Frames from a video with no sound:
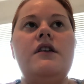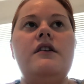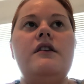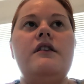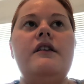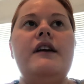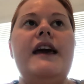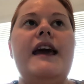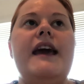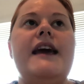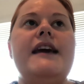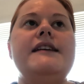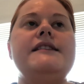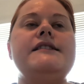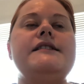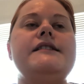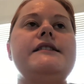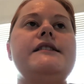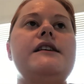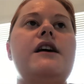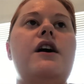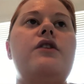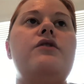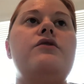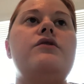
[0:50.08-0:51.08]
Okay,
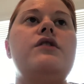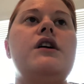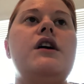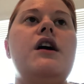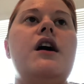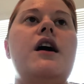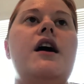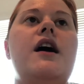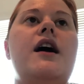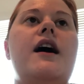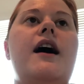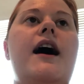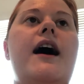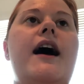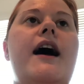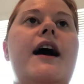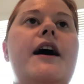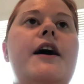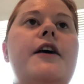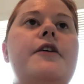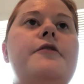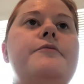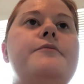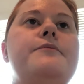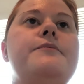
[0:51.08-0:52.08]
so
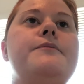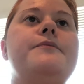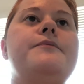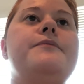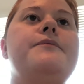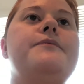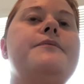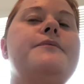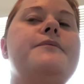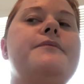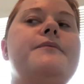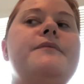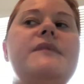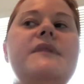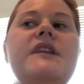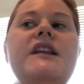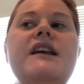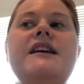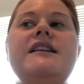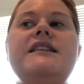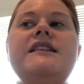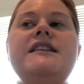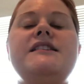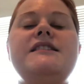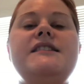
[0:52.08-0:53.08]

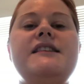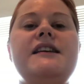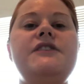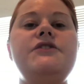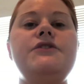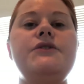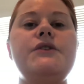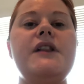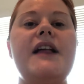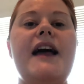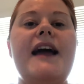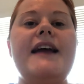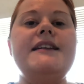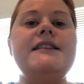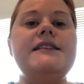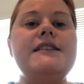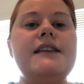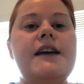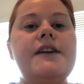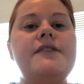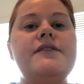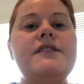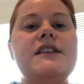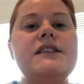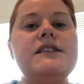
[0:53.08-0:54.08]
the central
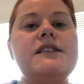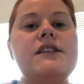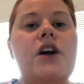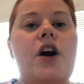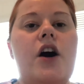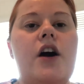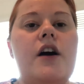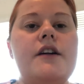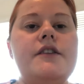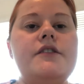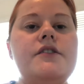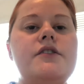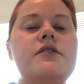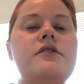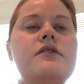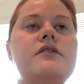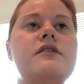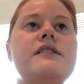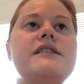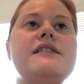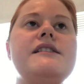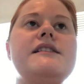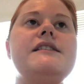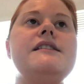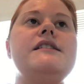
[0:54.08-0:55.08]
idea of this
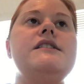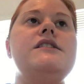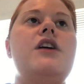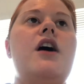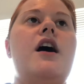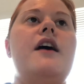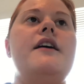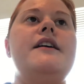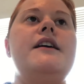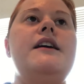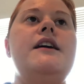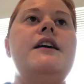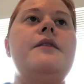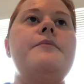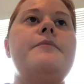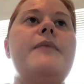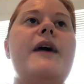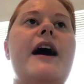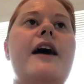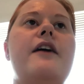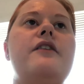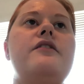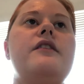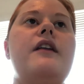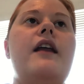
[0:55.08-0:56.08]
article is talking
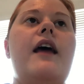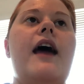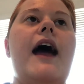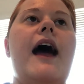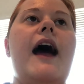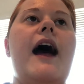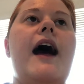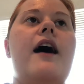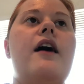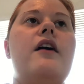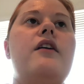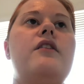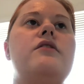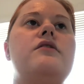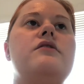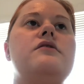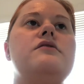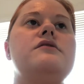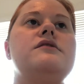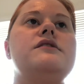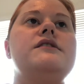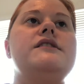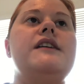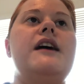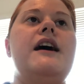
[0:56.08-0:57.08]
about how
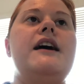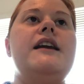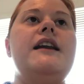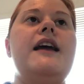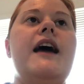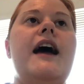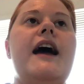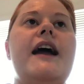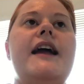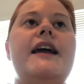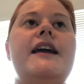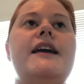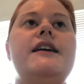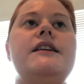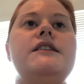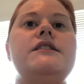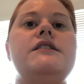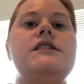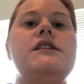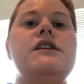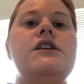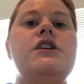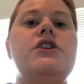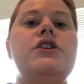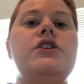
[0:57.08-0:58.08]
Zan
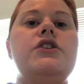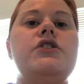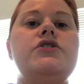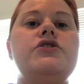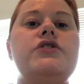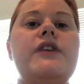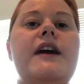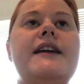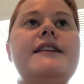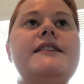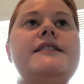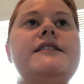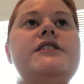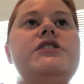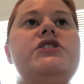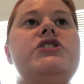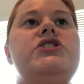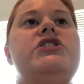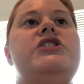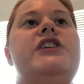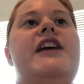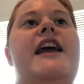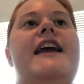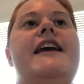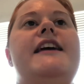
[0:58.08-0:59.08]
Haidt tried to
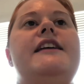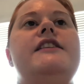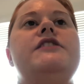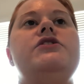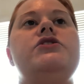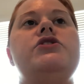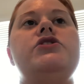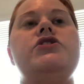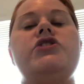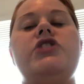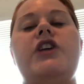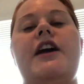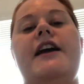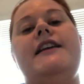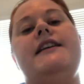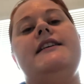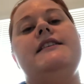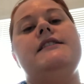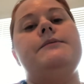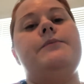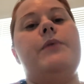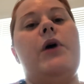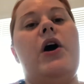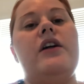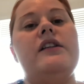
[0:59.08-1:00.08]
change
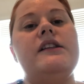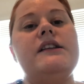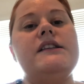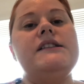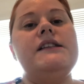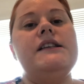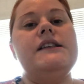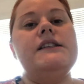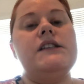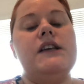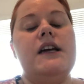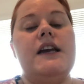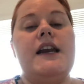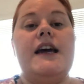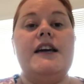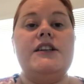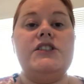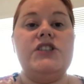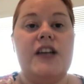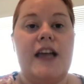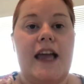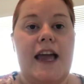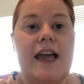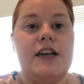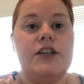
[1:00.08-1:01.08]
Chinese policies on
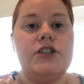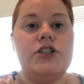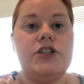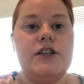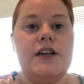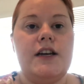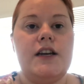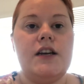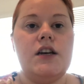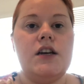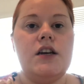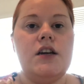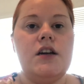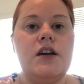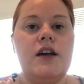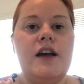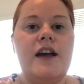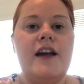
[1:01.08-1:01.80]
education.